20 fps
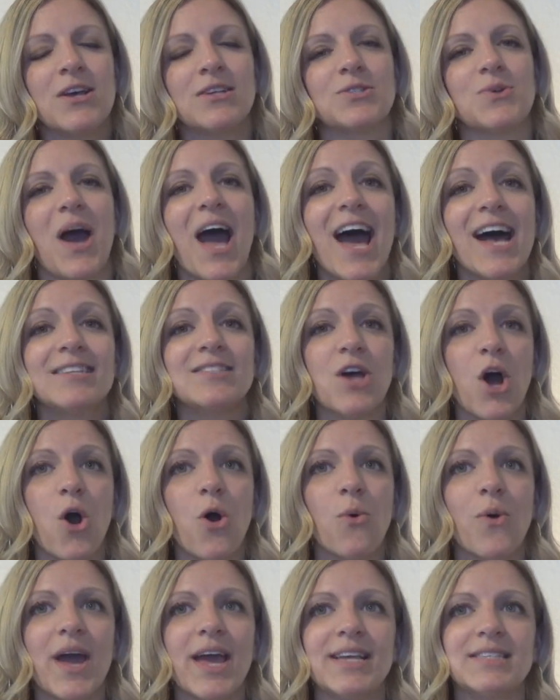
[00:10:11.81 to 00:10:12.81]
So as
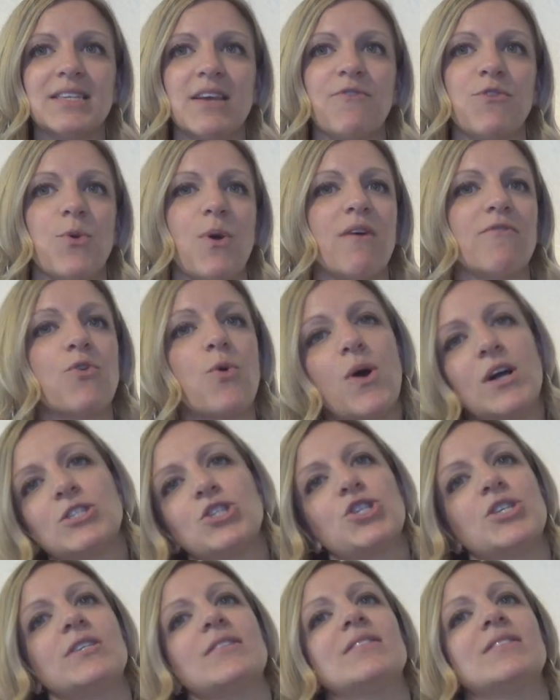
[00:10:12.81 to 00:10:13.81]
always, if you have
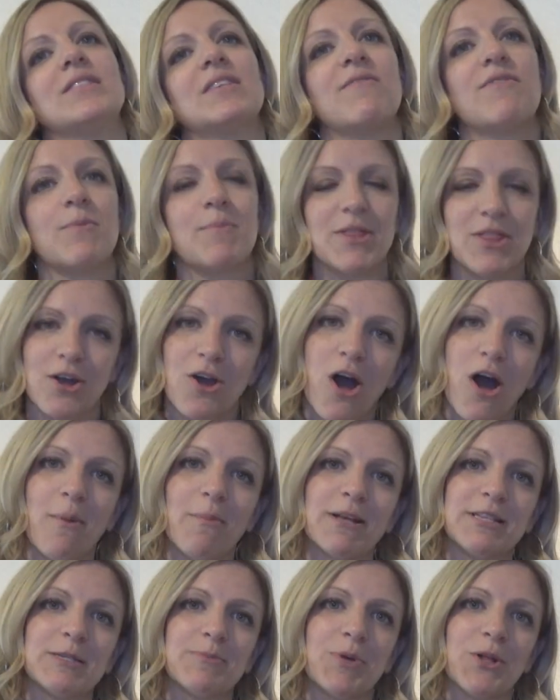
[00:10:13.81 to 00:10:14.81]
questions, leave them in the
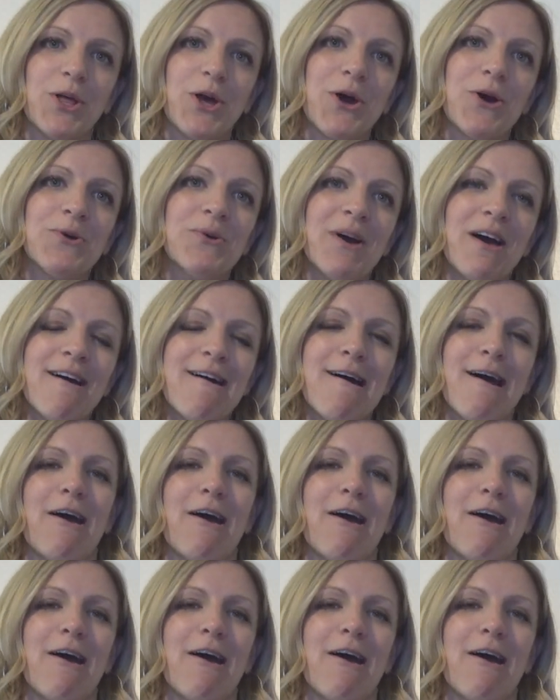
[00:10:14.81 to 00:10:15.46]
comments below.